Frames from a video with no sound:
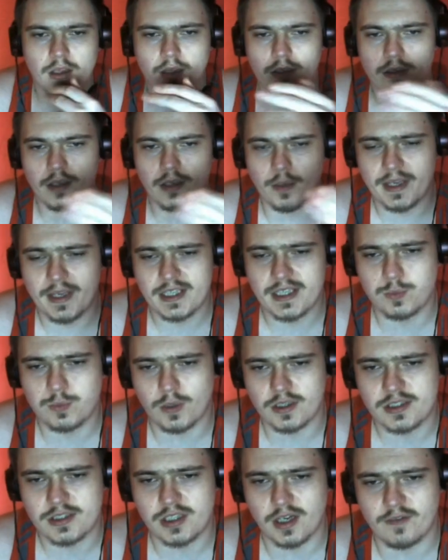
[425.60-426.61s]
Now, I asked
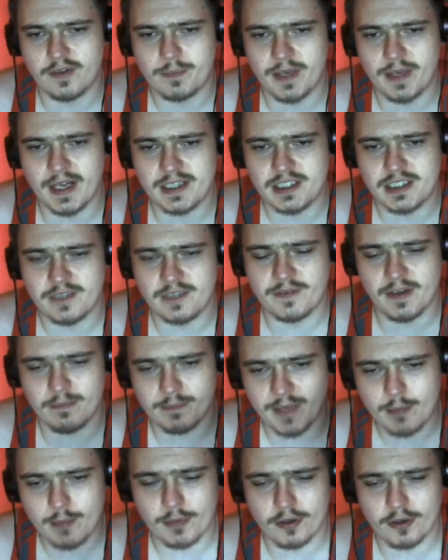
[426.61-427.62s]
what sort of impact you
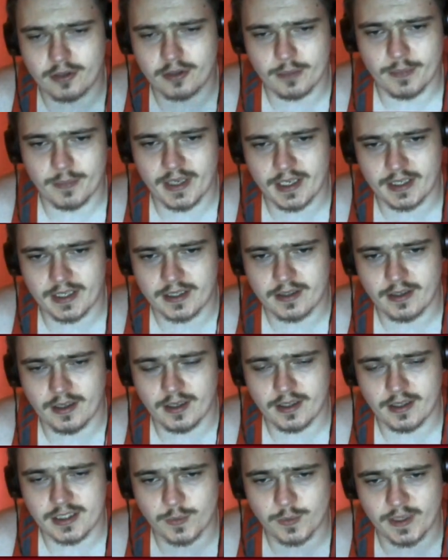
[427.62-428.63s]
think Bama are going to make
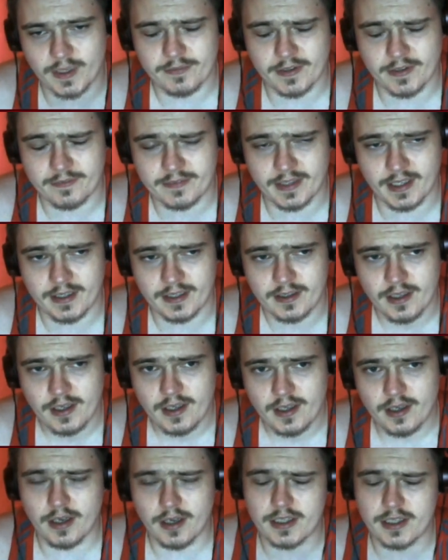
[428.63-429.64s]
in 2015.
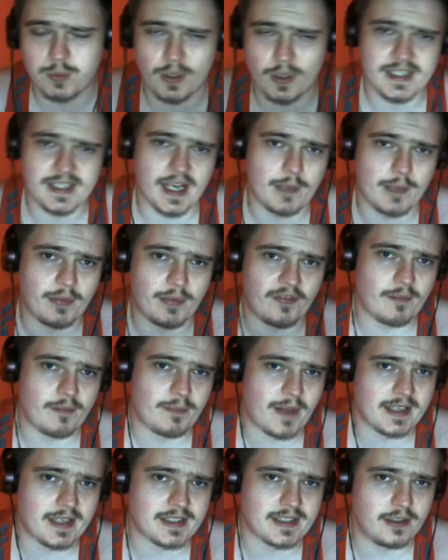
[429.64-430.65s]
Just what type of
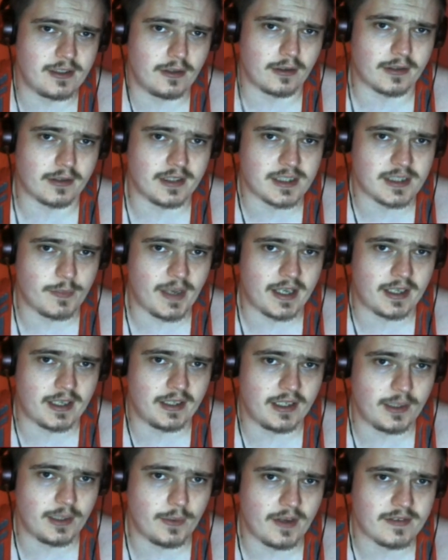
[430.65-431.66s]
impact are you looking to make
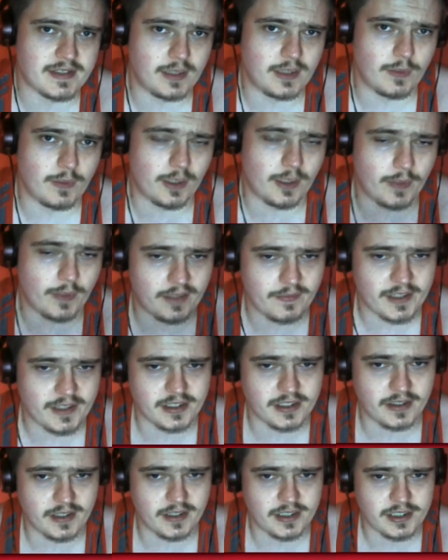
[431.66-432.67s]
in the UFC welterweight
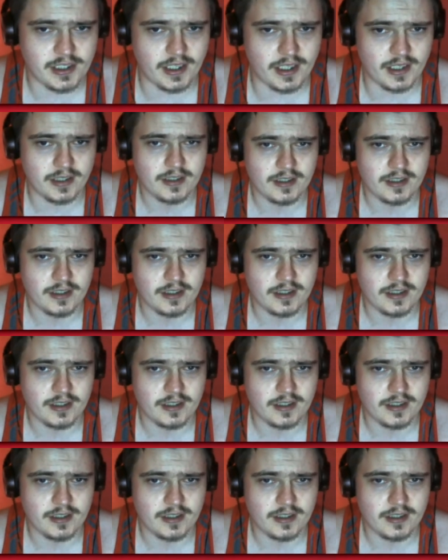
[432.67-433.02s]
division this year?